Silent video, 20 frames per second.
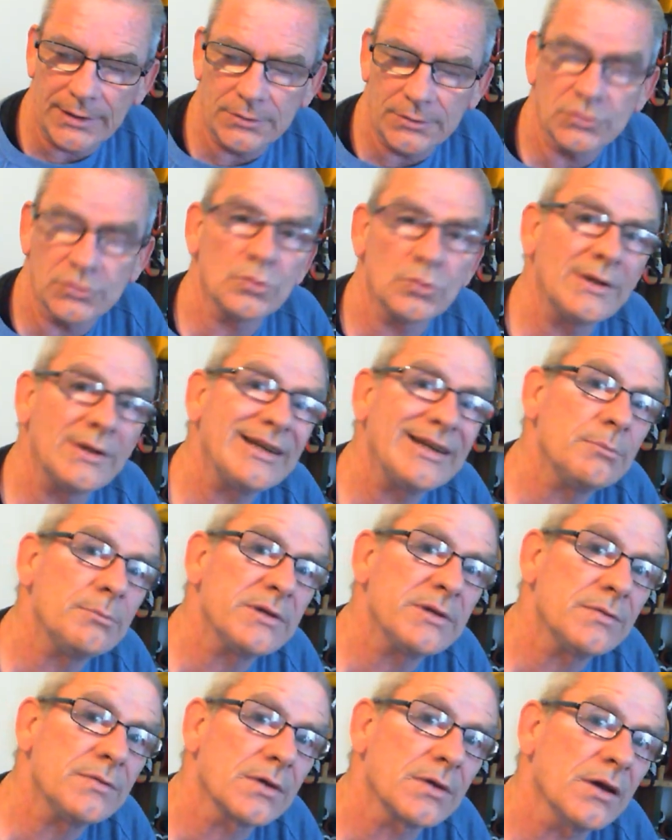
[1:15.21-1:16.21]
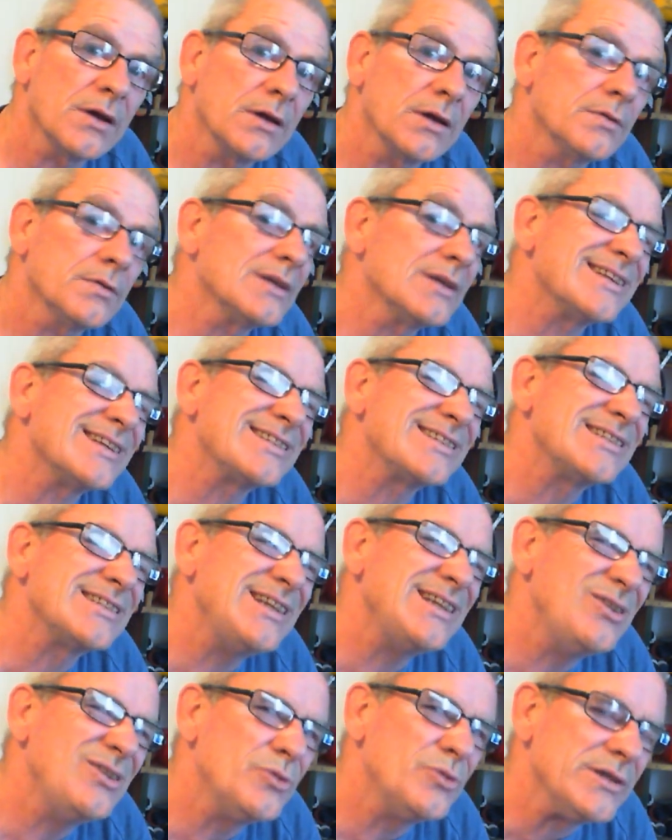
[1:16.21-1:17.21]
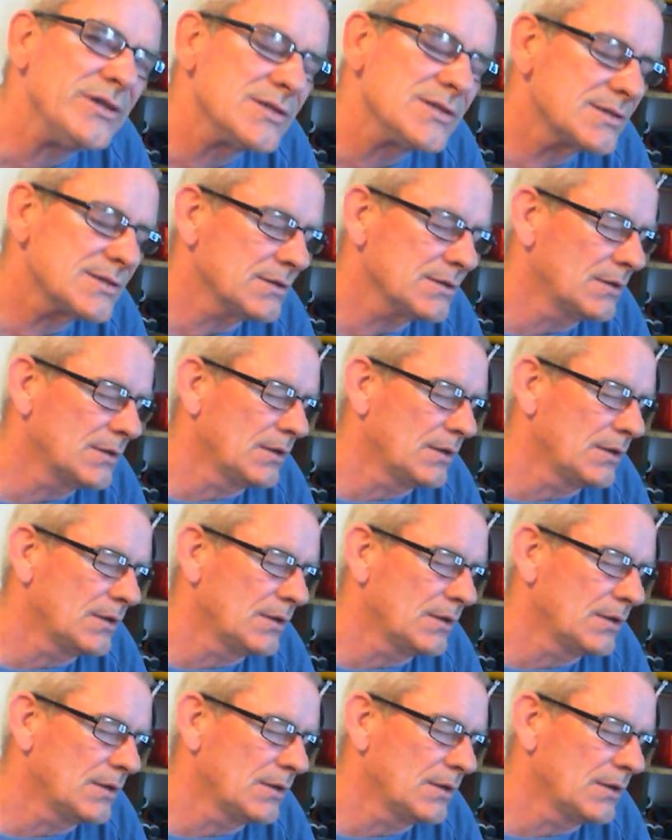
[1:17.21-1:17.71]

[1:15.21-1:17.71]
do a little bit of a kind of a series